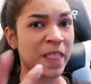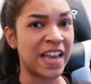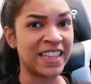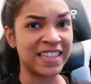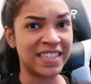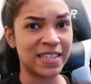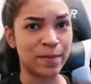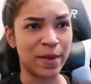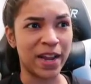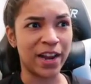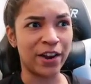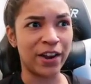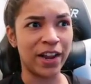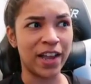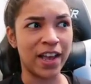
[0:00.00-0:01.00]
at least in my
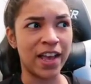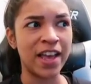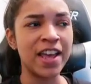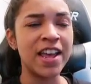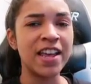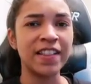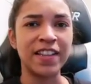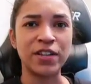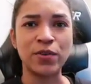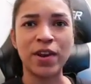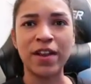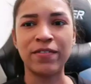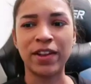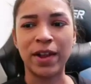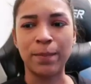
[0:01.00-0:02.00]
area, they don't
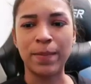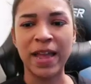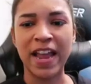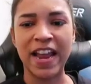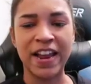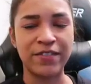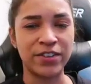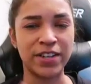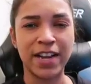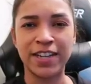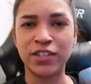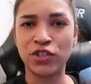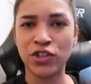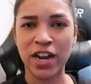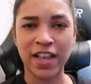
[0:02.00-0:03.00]
have like a paved
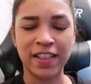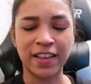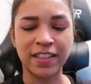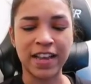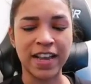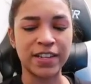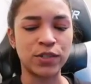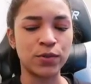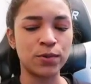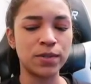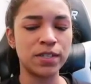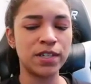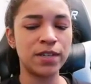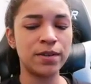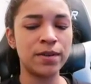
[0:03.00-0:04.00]
nice track like the high
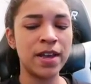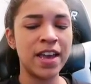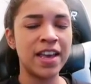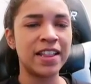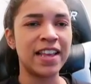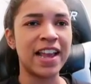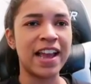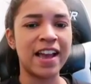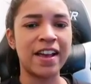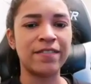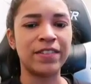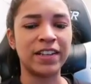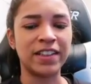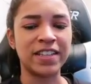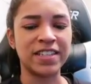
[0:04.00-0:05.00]
schools do. They
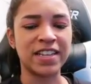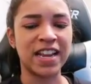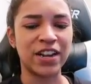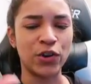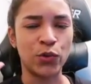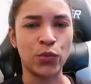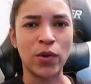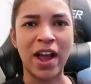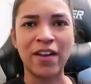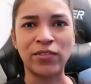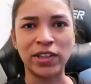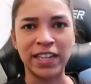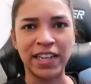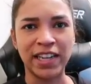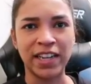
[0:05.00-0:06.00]
have like this kind of
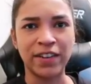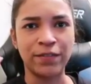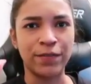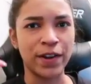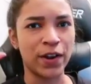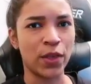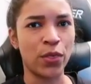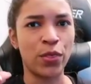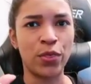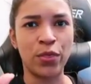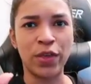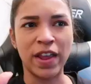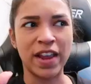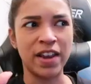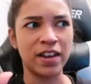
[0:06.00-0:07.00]
gravelly, very
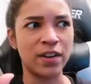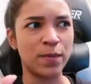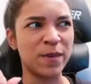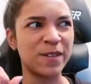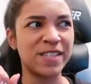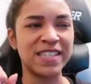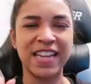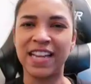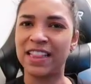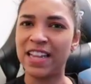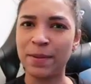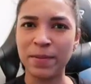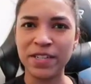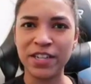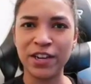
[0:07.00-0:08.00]
thin, almost
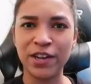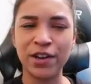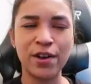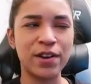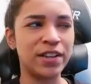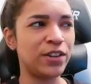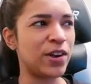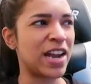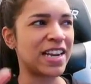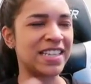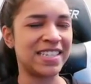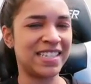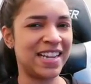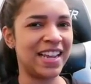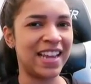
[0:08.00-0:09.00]
sand-like material, and you kind of
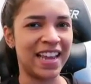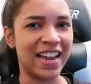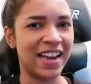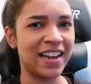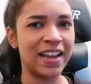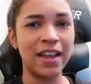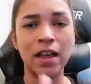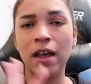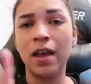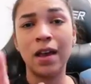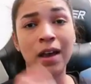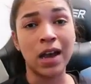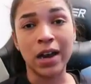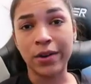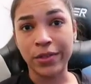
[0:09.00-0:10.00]
sink in.
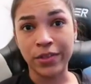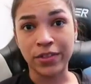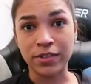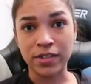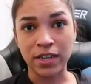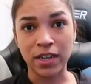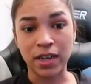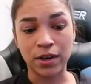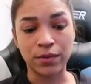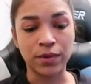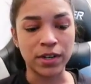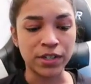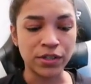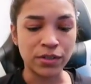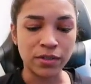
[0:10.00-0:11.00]
I don't think there's any kind of
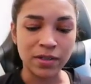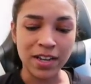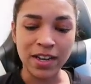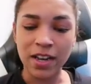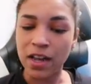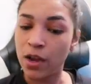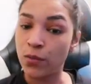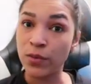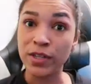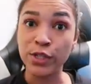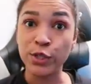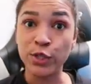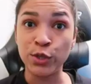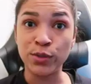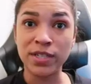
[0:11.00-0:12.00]
running shoe that really
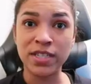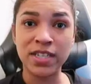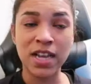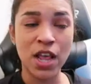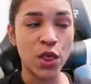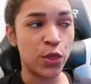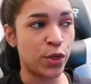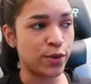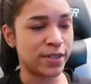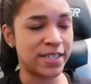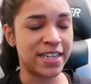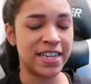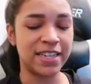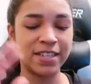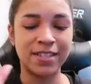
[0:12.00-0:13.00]
suits those
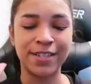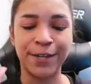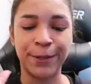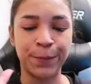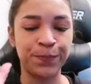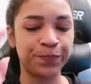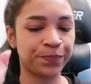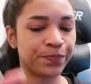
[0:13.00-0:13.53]
needs. So